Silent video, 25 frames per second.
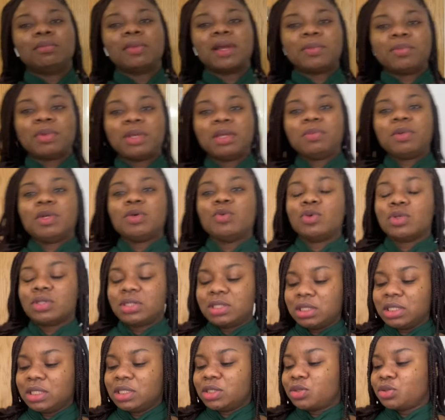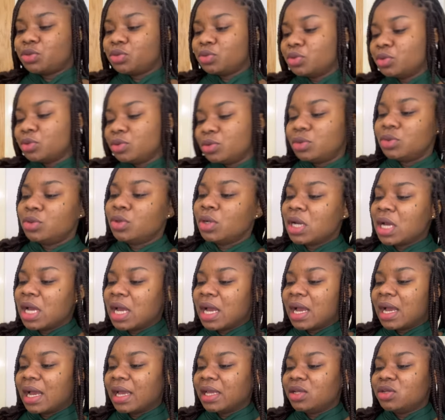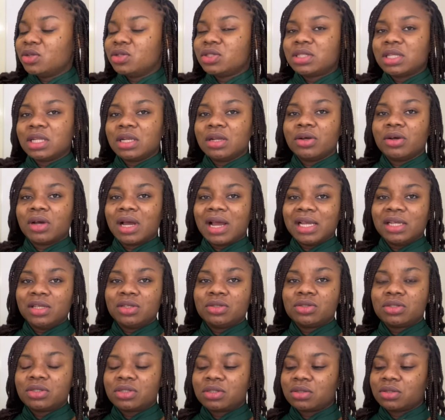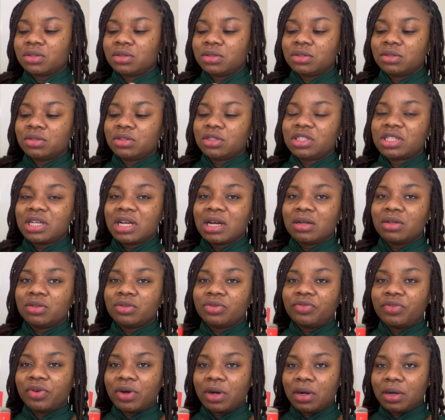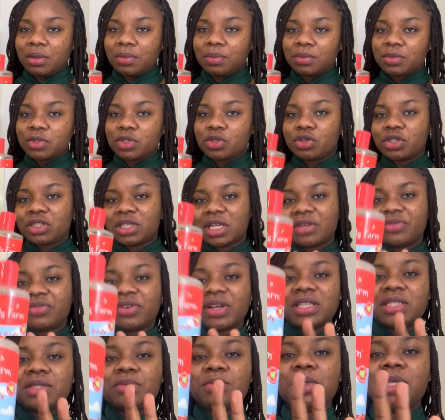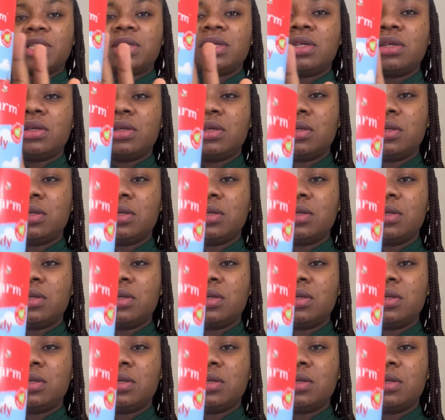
my baby was little, I used a lot, I used Child Farm. So she advised me,